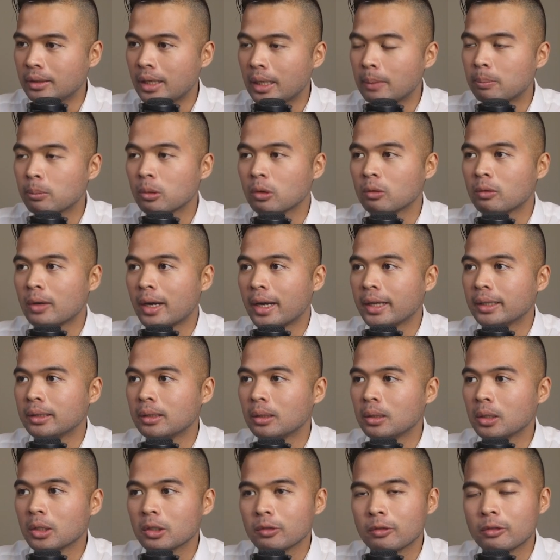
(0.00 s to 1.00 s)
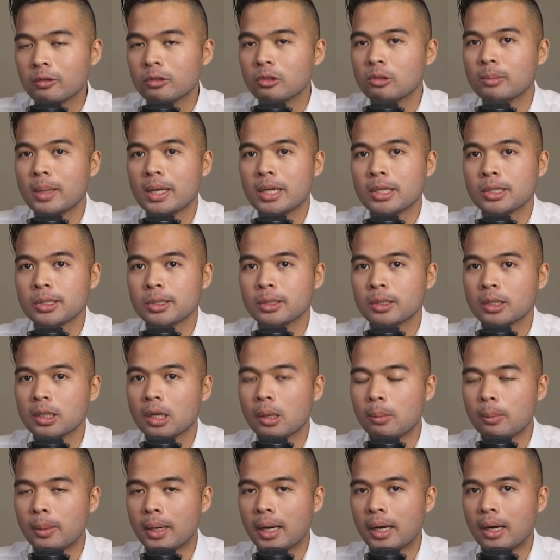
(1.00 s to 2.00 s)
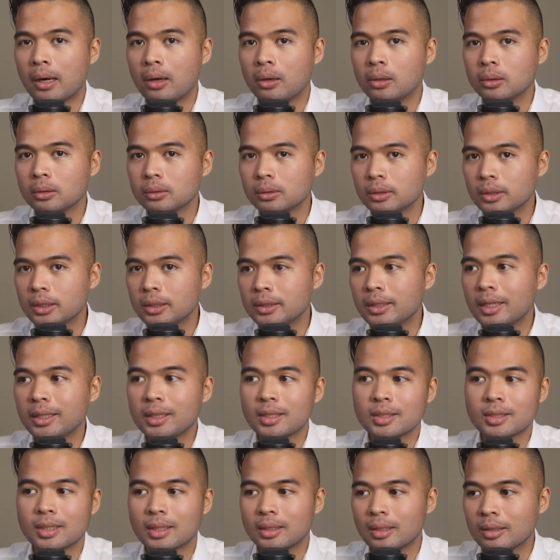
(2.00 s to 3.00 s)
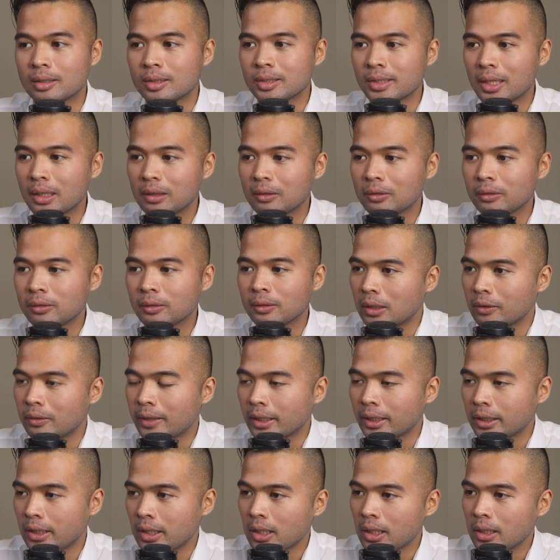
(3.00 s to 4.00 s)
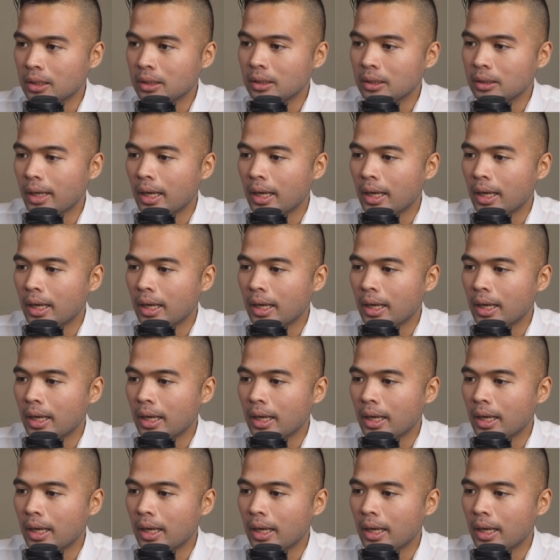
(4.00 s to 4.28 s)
they provide a lot of information about the dataset itself right here,